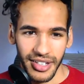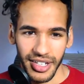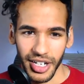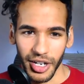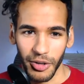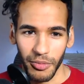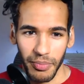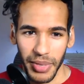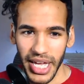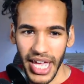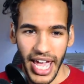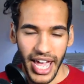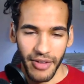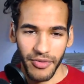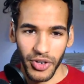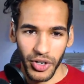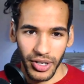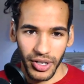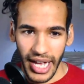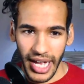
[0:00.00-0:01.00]

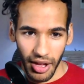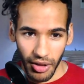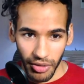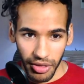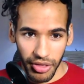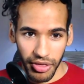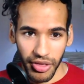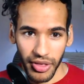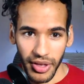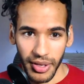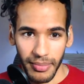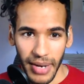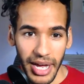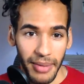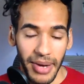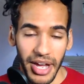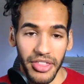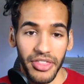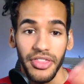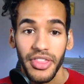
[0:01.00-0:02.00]
behavioral health,
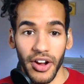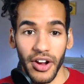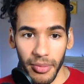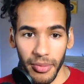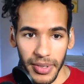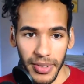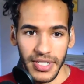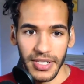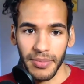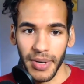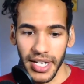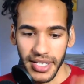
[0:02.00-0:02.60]
my therapist,